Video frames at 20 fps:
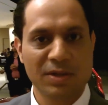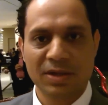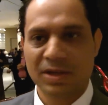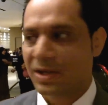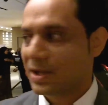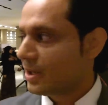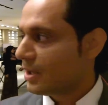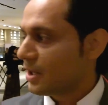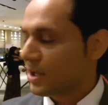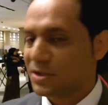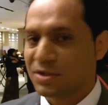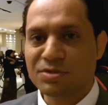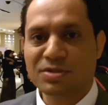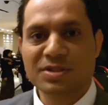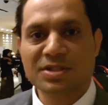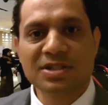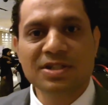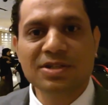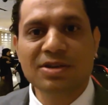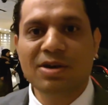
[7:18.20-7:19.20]
Right? And you
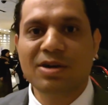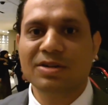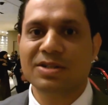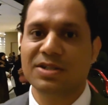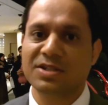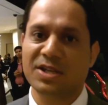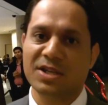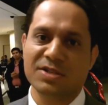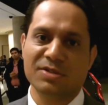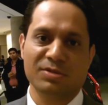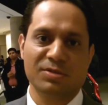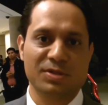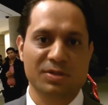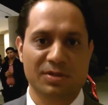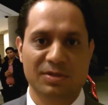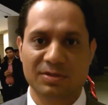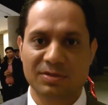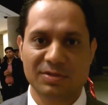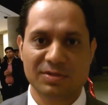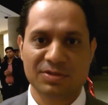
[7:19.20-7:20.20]
see all these
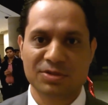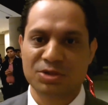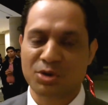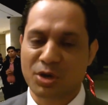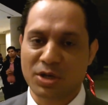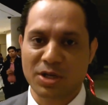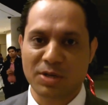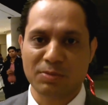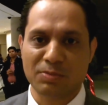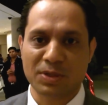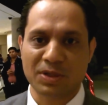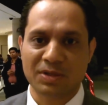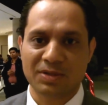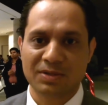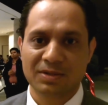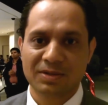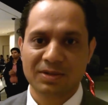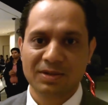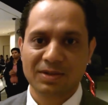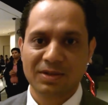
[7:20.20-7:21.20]
angels joining me.
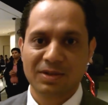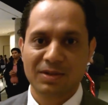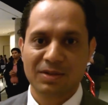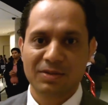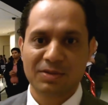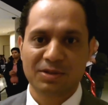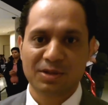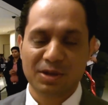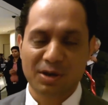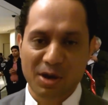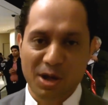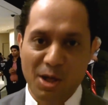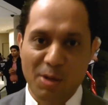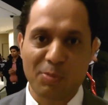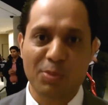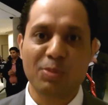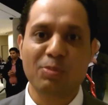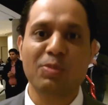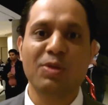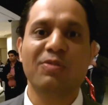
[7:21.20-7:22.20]
They're
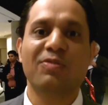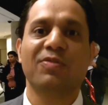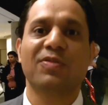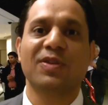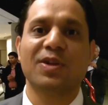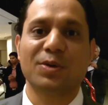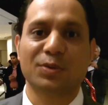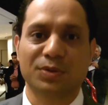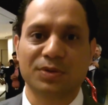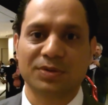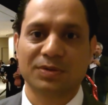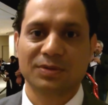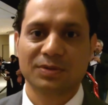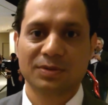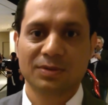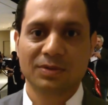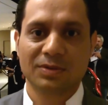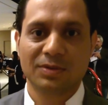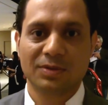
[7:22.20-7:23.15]
helping me float.